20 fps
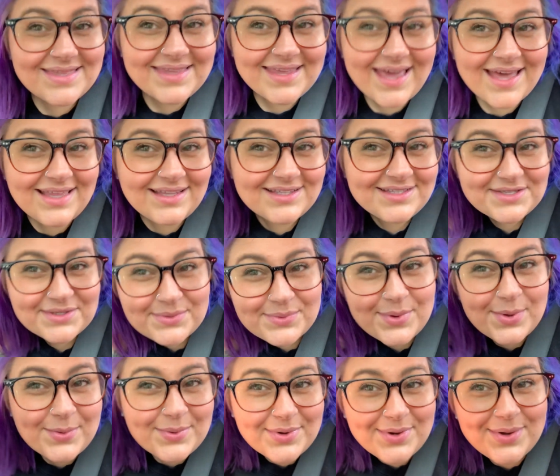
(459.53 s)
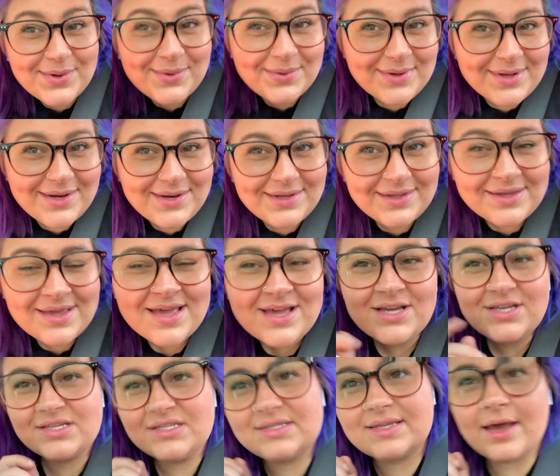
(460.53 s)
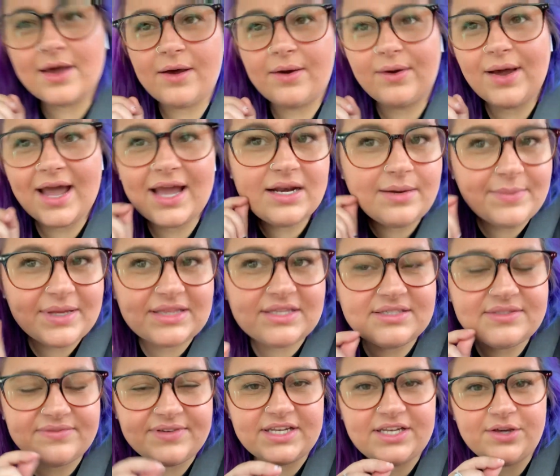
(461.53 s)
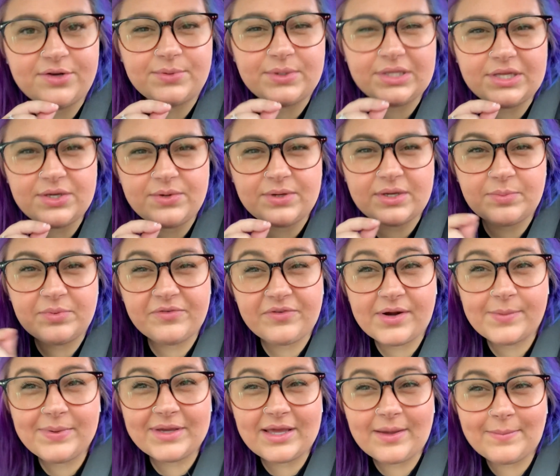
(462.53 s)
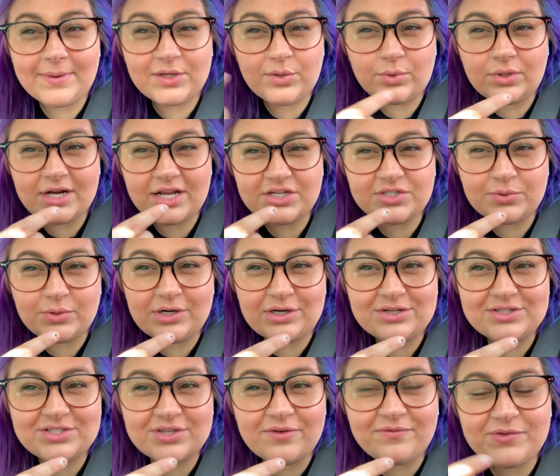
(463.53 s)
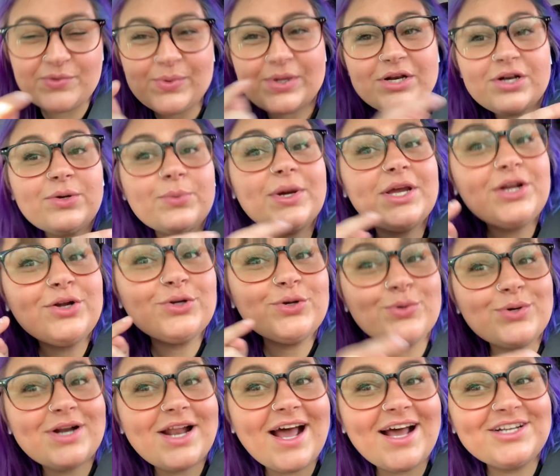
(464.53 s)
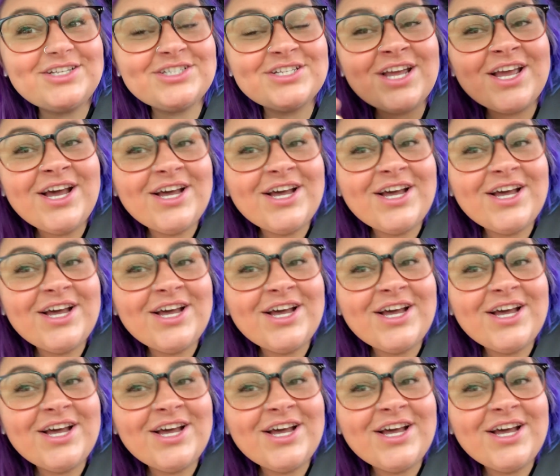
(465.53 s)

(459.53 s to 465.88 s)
yeah, this is what we're doing. So I had to make this video really quick before I pick up my DoorDash order. So if you wonder what your DoorDash